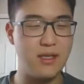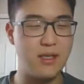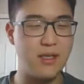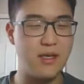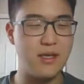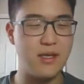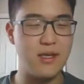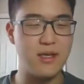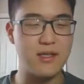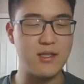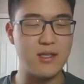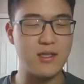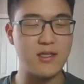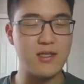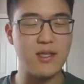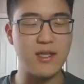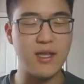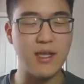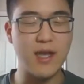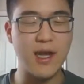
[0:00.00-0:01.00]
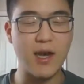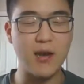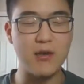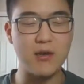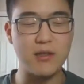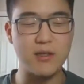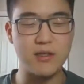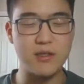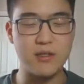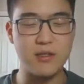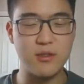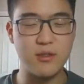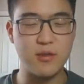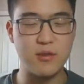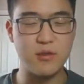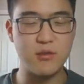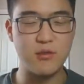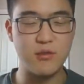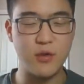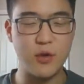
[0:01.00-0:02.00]
it doesn't allow us
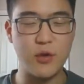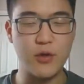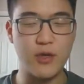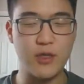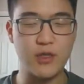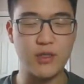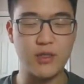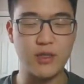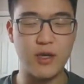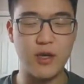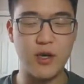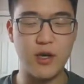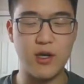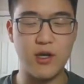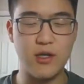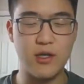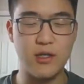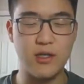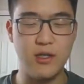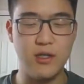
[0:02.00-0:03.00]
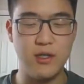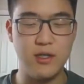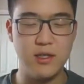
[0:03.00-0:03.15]
to focus on